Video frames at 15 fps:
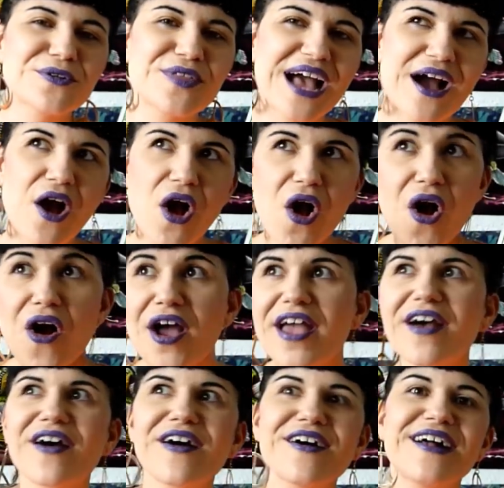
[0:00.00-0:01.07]
that
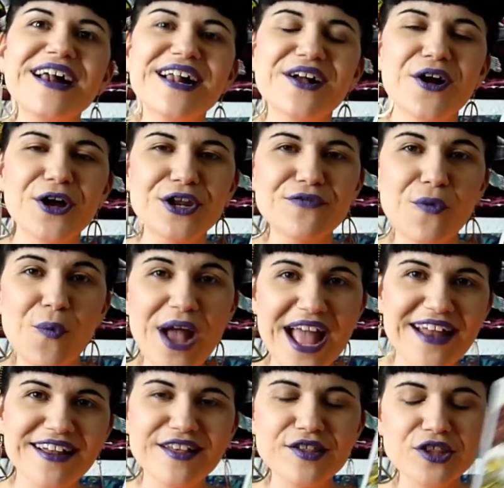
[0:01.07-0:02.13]
higher kind of
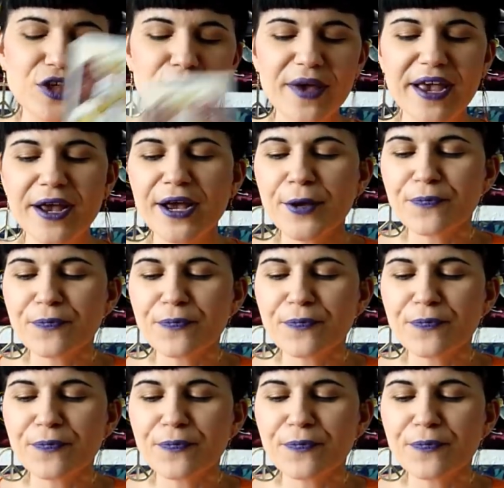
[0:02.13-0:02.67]
awareness to it,